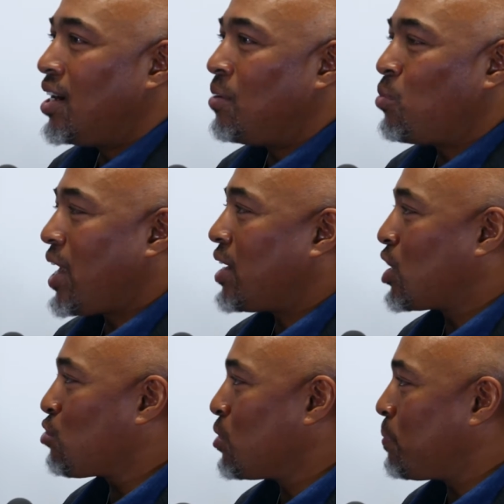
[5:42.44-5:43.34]
we had a
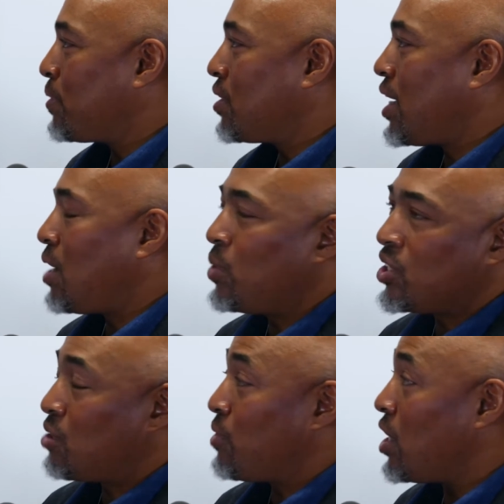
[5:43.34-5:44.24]
group and we used
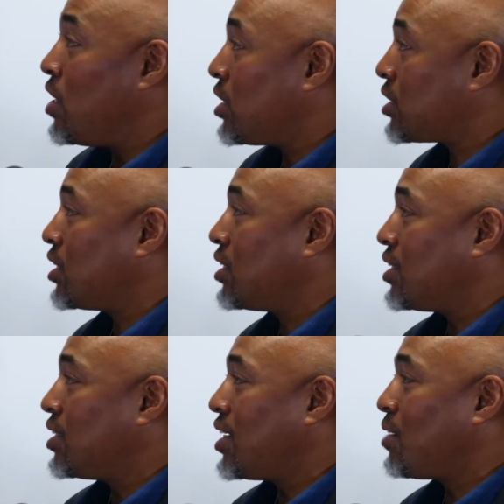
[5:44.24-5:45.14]
to rehearse
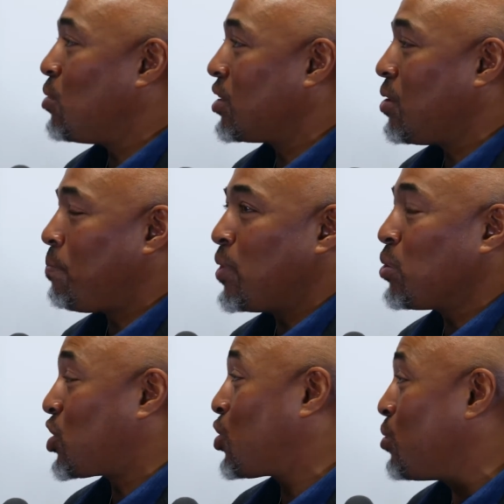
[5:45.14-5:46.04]
and whatnot, built a
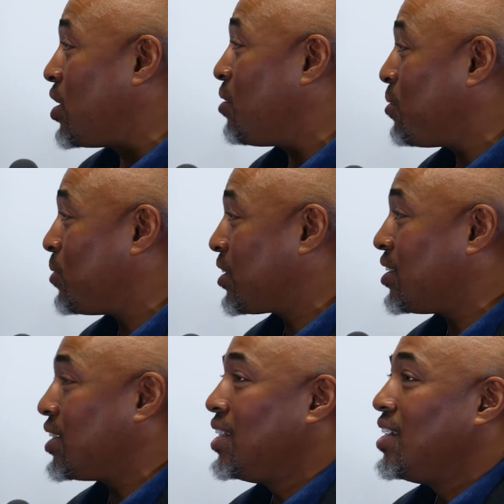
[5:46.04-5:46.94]
studio and
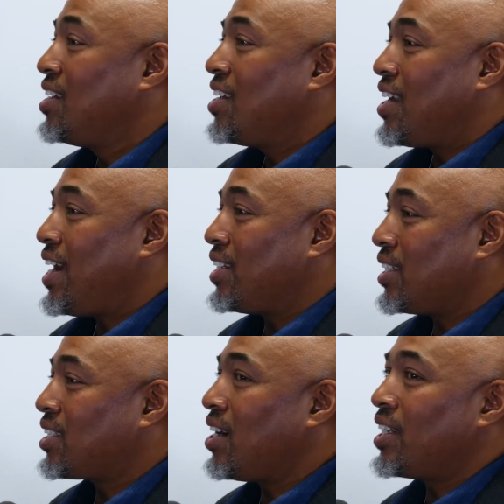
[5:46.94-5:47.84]
whatnot, and
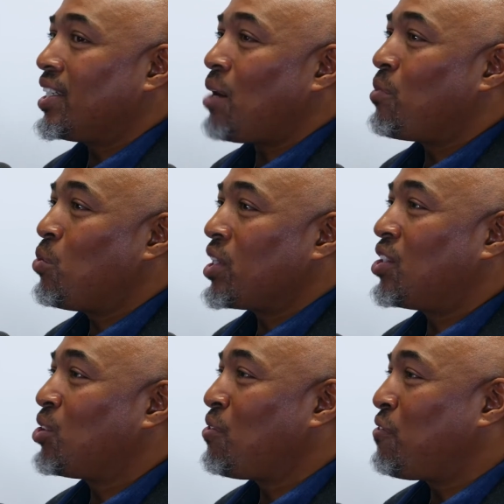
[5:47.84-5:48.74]
decided that we wanted to
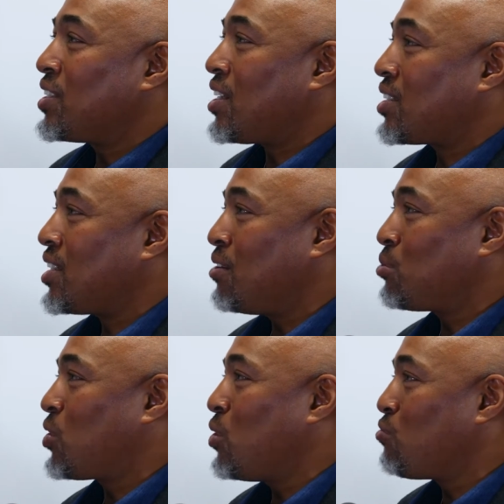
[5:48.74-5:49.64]
do things ourselves.
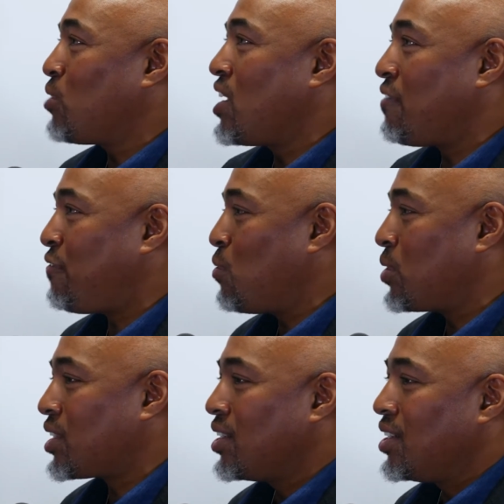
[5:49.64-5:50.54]
We couldn't really
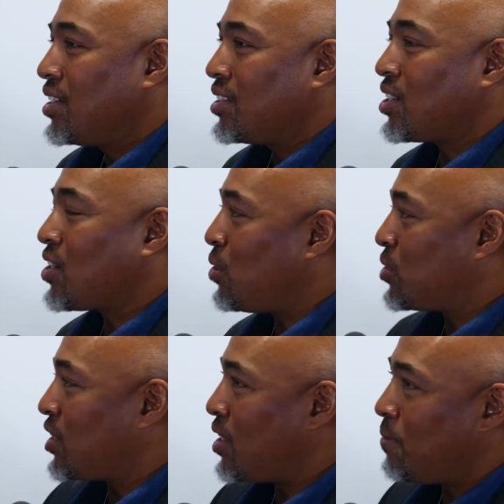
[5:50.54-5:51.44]
afford to go
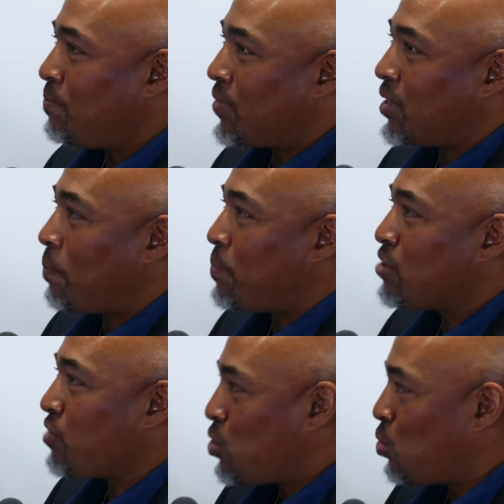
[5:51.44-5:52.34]
to the big
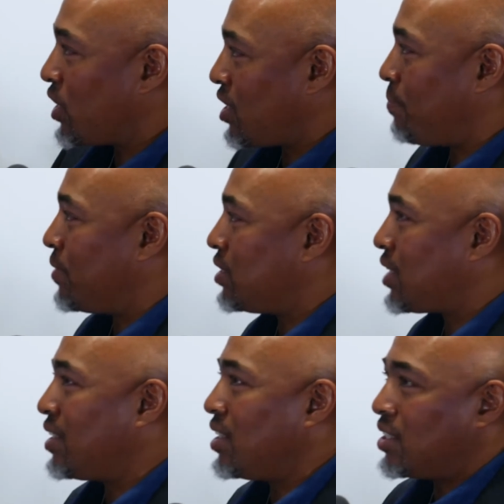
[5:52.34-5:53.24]
recording companies,
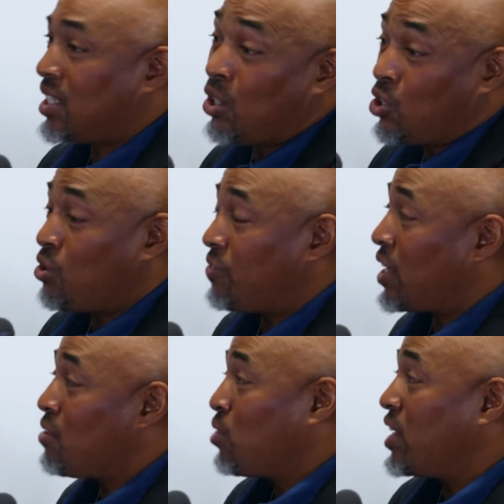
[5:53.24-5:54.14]
and tell the truth, they
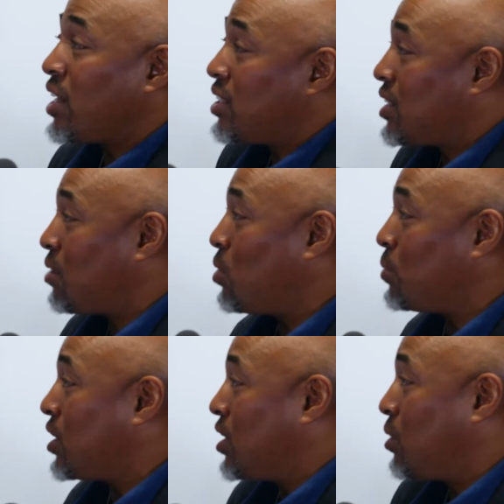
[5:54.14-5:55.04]
didn't really understand what we
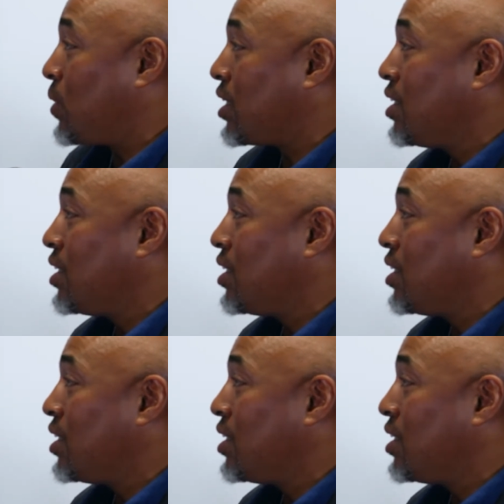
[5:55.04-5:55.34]
did anyway,